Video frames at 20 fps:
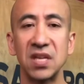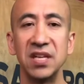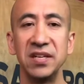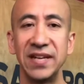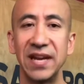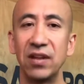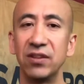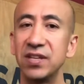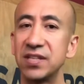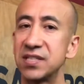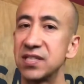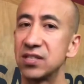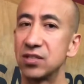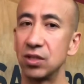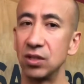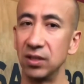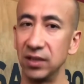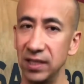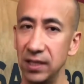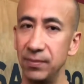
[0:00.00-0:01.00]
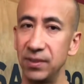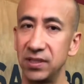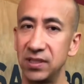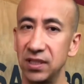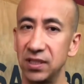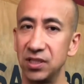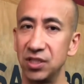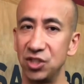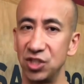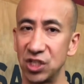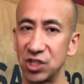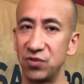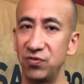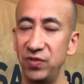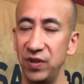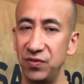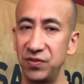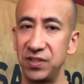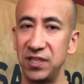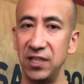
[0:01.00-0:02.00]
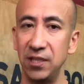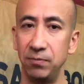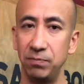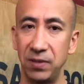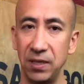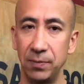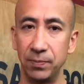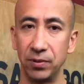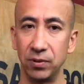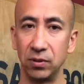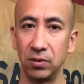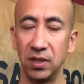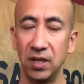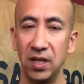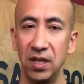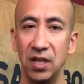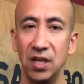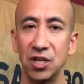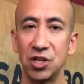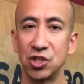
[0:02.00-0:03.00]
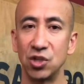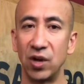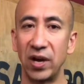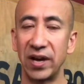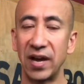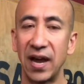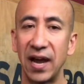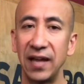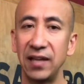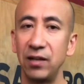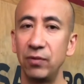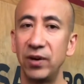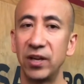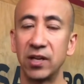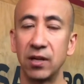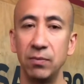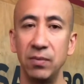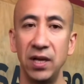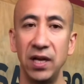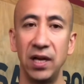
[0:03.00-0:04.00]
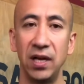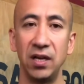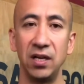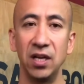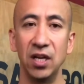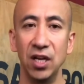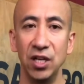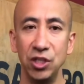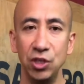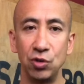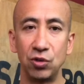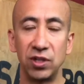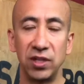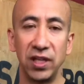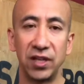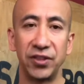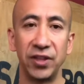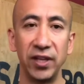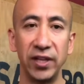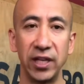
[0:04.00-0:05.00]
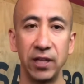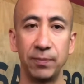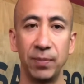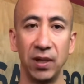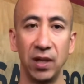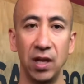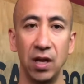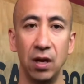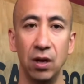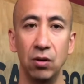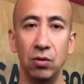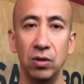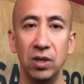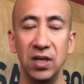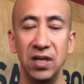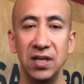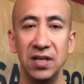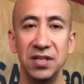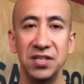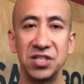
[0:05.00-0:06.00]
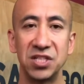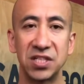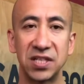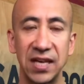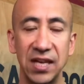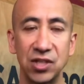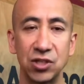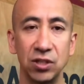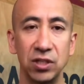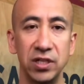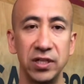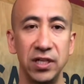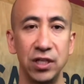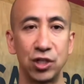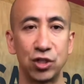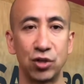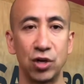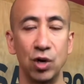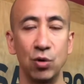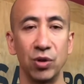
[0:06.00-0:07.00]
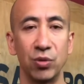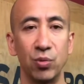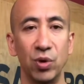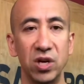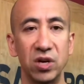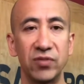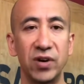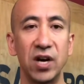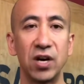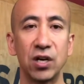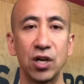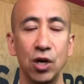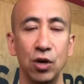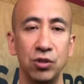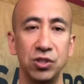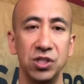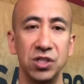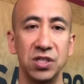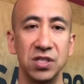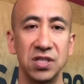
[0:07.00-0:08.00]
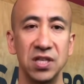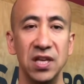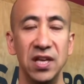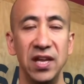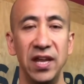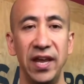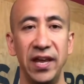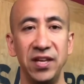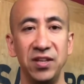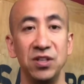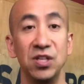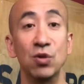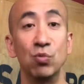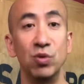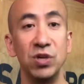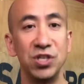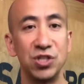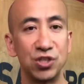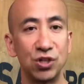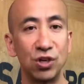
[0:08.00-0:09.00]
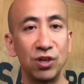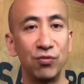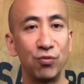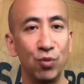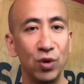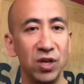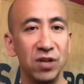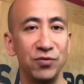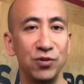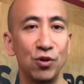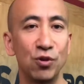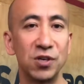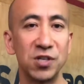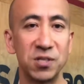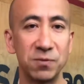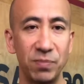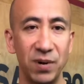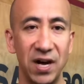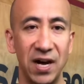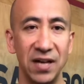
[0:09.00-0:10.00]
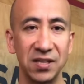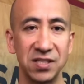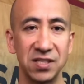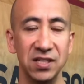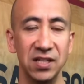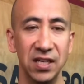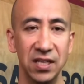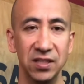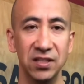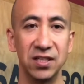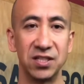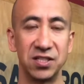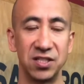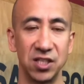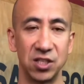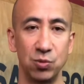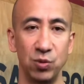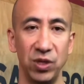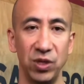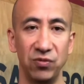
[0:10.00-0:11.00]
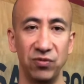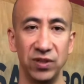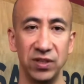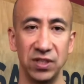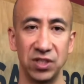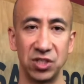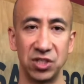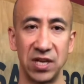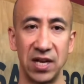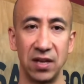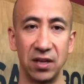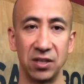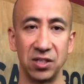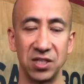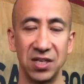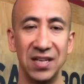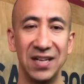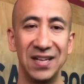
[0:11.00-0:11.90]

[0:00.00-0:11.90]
Now, this is limited to just 15 people, so I'd highly recommend you click the link below, schedule an intro with one of our coaches, and reserve one of your spots in this 6-week fitness challenge.